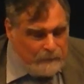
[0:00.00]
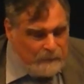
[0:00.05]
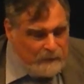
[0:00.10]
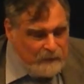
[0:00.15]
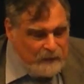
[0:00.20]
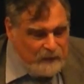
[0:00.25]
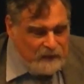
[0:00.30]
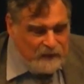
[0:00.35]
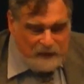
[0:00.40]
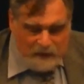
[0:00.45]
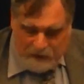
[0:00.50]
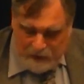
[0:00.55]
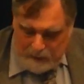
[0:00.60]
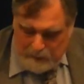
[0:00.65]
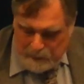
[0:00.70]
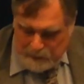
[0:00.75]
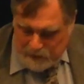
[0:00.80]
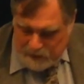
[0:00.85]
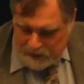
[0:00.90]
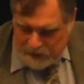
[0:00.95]
This is a
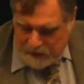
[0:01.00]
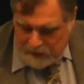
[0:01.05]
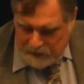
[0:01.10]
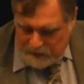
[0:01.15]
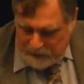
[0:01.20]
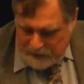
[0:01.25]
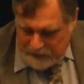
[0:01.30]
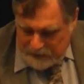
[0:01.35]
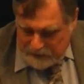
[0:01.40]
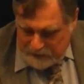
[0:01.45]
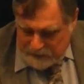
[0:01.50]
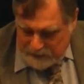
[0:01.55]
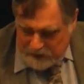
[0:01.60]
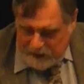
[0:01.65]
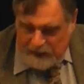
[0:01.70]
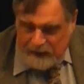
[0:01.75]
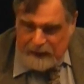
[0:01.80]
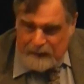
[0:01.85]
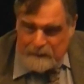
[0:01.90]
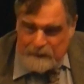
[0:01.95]
particularly
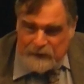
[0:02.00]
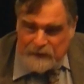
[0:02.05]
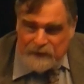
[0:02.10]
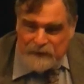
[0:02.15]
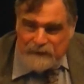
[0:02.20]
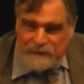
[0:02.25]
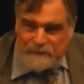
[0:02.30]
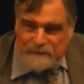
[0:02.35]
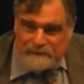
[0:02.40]
interesting image,